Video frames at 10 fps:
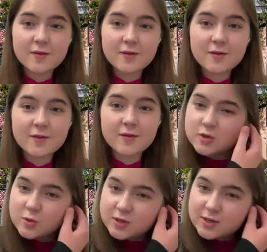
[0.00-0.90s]
have
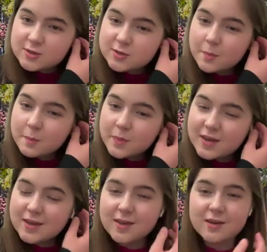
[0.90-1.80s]
that opportunity to
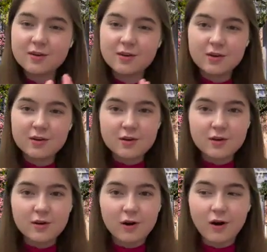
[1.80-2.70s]
be
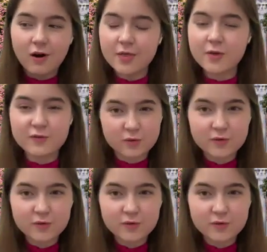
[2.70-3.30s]
on the